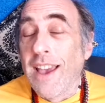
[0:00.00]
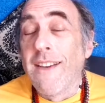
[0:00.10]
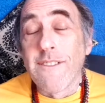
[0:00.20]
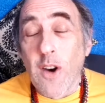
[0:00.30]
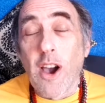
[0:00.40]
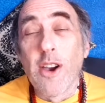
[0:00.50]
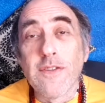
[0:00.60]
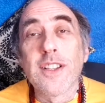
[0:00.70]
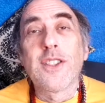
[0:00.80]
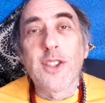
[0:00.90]
for
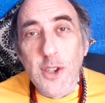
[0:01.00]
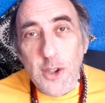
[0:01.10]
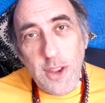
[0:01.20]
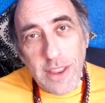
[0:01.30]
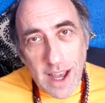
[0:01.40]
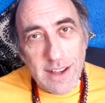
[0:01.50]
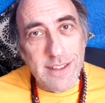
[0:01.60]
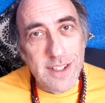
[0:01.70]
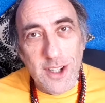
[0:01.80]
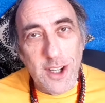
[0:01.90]
over
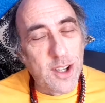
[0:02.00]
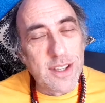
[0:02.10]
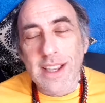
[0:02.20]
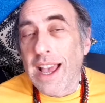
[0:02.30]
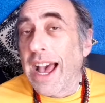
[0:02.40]
2,000 years,